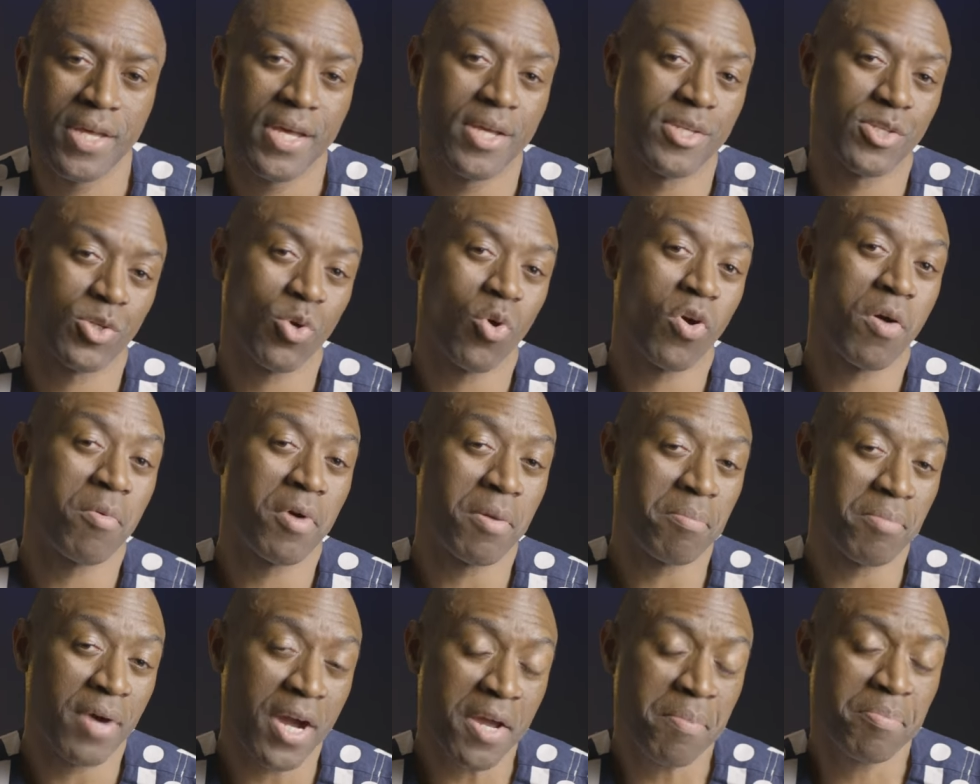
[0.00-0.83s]
And so
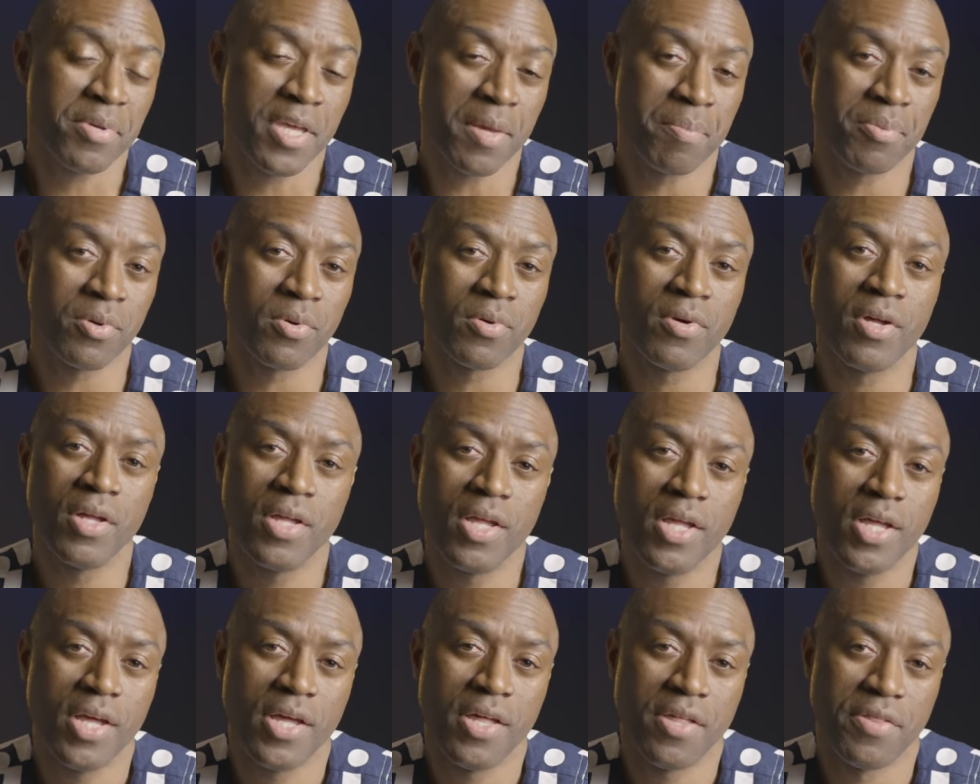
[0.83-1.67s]
among my people,
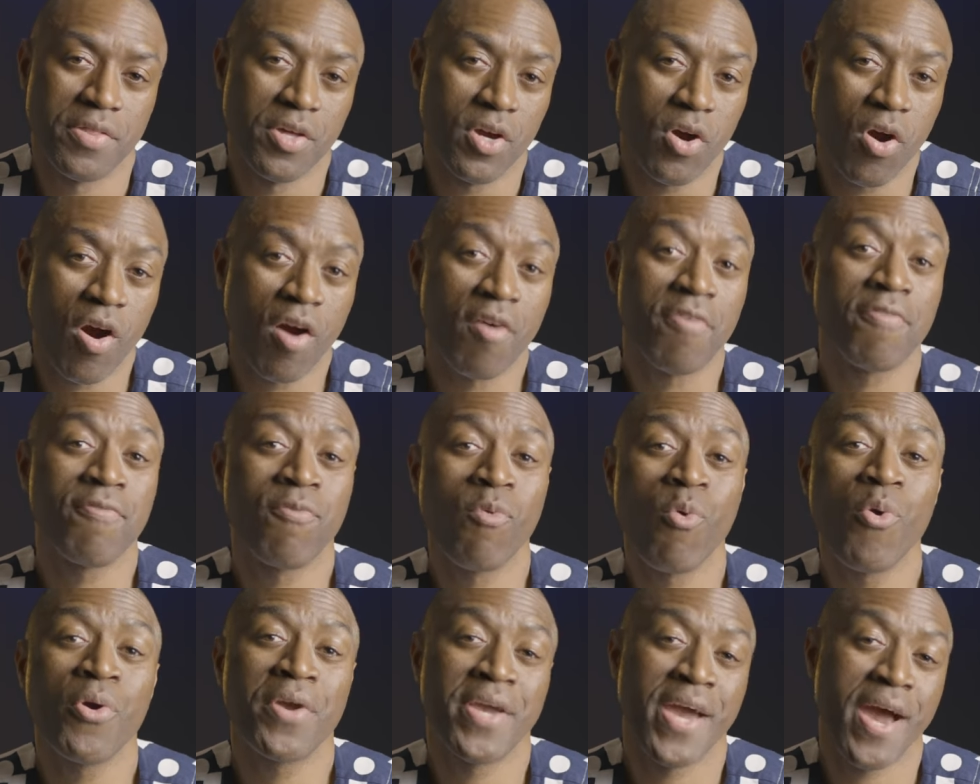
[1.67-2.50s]
there are
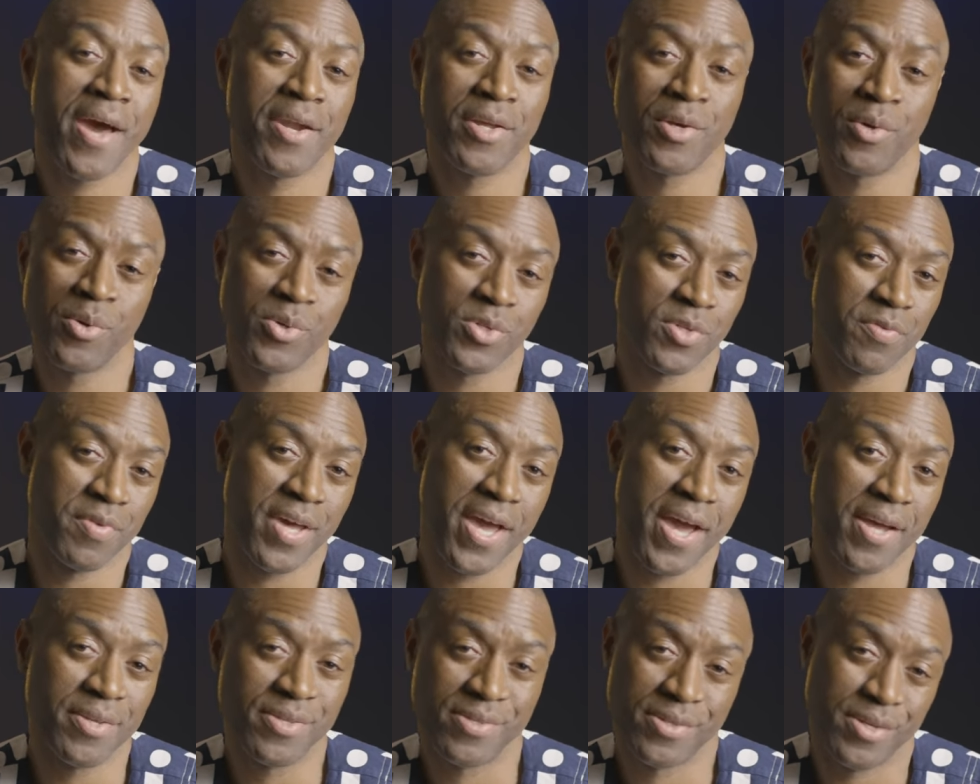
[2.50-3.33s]
four categories of
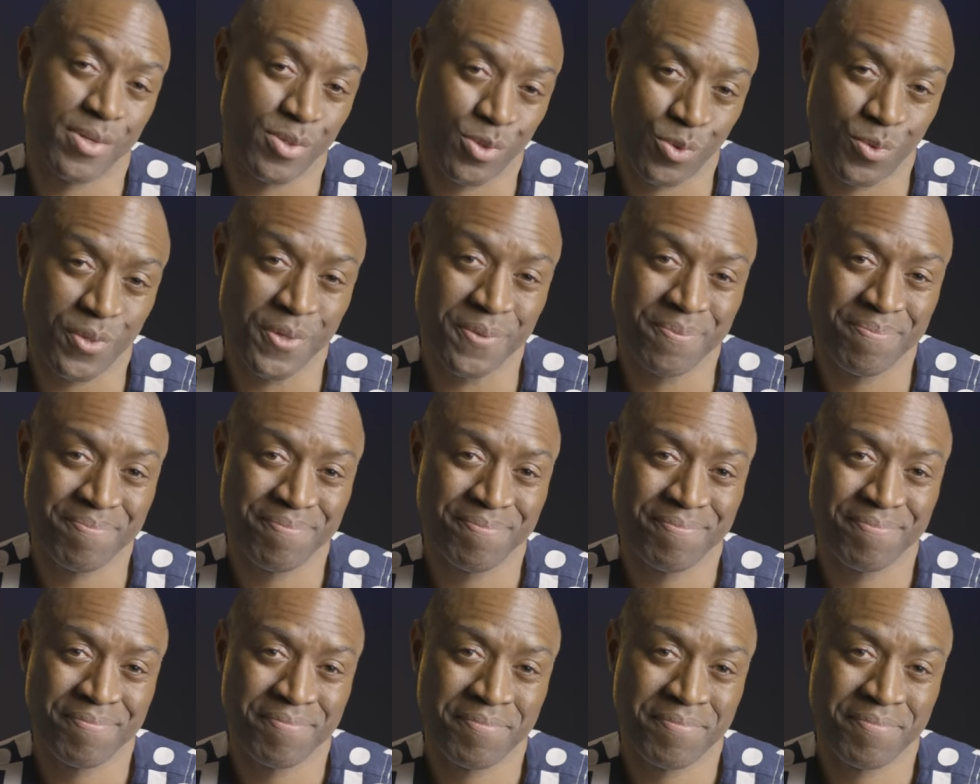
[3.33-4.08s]
ancestry.